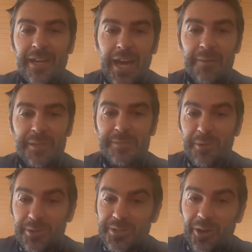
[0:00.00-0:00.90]
I'm
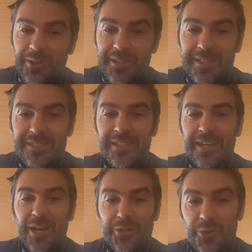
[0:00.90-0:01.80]
exposed to all these
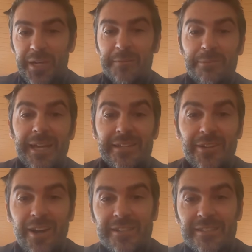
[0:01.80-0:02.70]
annoying plant
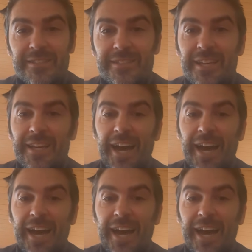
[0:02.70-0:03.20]
toxins.